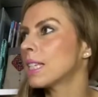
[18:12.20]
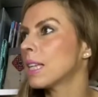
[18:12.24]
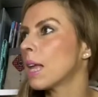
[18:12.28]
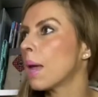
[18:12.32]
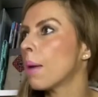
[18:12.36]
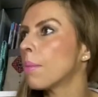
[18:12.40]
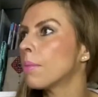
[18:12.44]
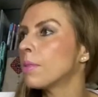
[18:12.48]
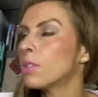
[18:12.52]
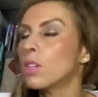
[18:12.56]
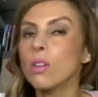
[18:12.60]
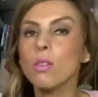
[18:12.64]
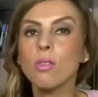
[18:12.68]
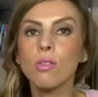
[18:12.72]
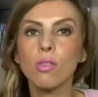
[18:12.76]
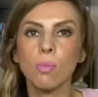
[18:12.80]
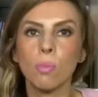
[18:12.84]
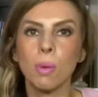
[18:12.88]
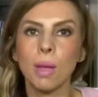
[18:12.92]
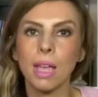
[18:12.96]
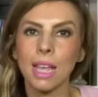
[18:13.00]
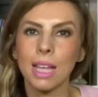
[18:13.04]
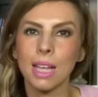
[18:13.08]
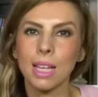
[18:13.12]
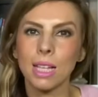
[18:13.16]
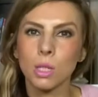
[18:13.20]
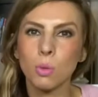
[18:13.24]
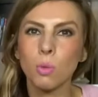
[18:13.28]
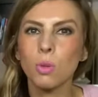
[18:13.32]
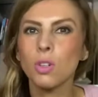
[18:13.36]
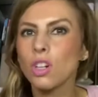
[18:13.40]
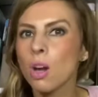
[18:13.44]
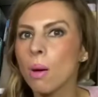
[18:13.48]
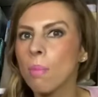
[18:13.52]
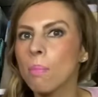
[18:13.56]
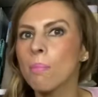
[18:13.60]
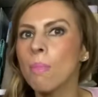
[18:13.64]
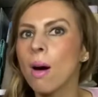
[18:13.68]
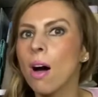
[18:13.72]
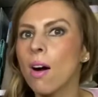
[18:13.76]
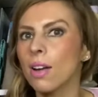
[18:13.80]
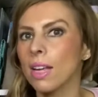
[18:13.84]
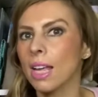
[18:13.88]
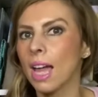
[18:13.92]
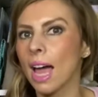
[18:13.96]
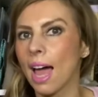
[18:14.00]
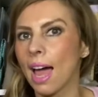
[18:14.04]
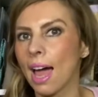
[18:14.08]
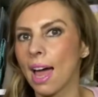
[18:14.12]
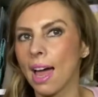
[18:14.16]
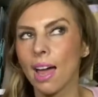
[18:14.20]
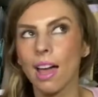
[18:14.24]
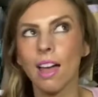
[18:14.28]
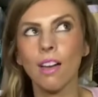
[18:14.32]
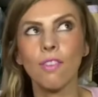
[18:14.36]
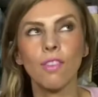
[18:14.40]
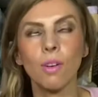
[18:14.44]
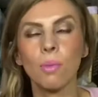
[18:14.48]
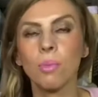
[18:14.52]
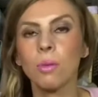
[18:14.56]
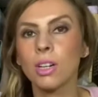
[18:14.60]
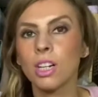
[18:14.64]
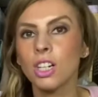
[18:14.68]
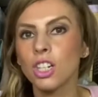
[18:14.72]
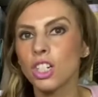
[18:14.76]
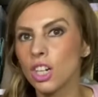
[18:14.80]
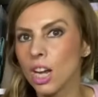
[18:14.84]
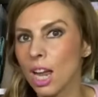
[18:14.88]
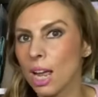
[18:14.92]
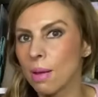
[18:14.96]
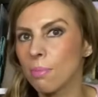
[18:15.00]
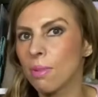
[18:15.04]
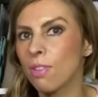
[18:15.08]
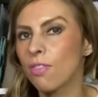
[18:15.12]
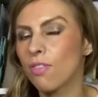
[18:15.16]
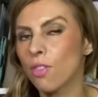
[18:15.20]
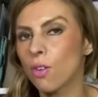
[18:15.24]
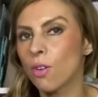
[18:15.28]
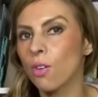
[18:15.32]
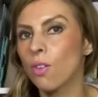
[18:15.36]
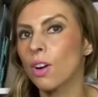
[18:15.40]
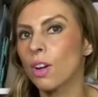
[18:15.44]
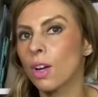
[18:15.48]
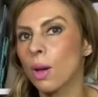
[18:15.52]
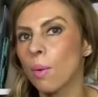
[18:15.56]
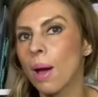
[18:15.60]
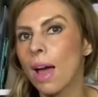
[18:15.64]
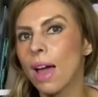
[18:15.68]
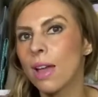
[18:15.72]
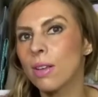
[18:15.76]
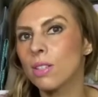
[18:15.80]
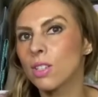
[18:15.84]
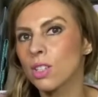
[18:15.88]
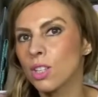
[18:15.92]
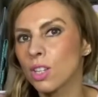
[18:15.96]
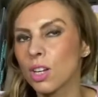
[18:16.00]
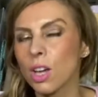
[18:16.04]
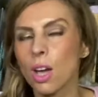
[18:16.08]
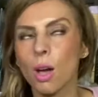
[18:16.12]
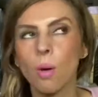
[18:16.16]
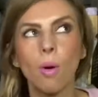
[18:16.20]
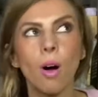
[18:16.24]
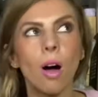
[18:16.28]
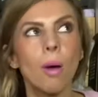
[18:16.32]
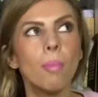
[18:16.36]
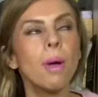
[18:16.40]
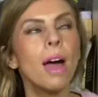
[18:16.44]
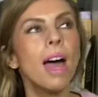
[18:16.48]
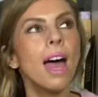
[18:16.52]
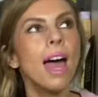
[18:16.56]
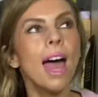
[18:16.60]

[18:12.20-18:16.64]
toothpicks, which I might have, I'm going to check before I go out to the Co-op,